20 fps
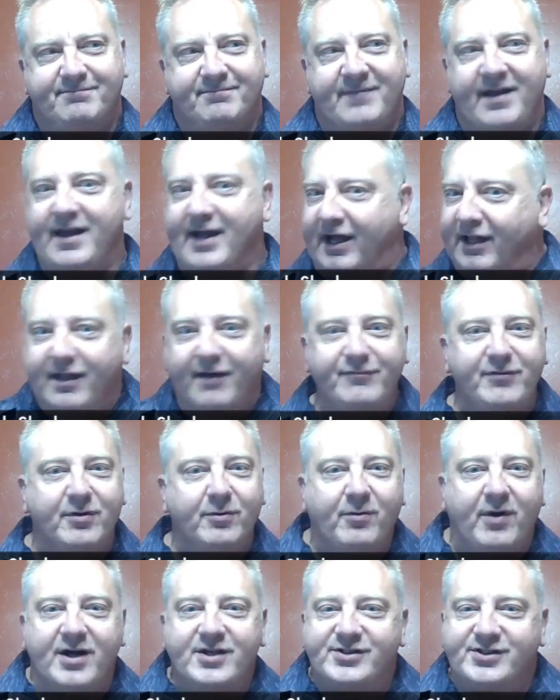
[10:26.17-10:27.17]
Hey, I love to
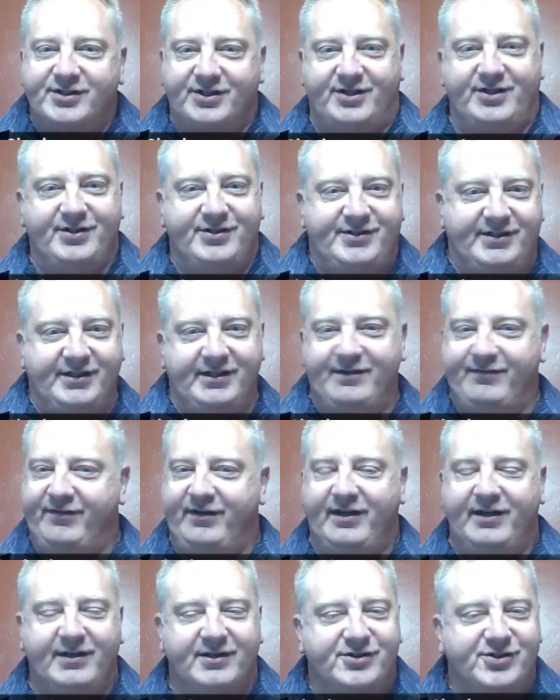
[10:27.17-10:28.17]
watch a good
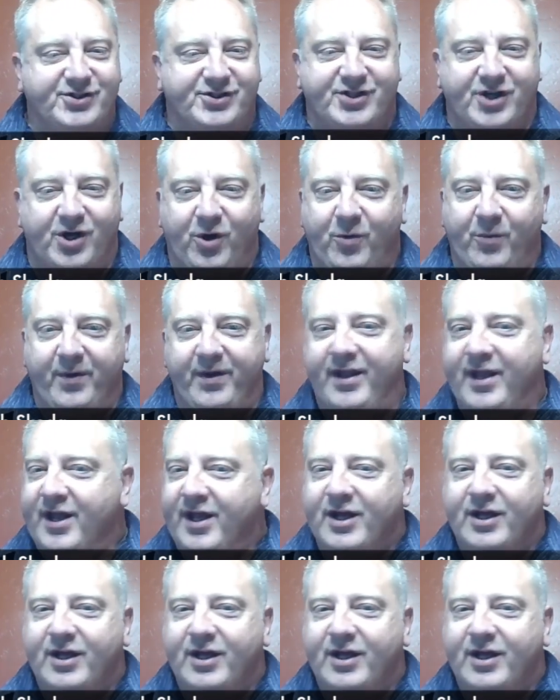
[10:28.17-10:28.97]
TV and a show and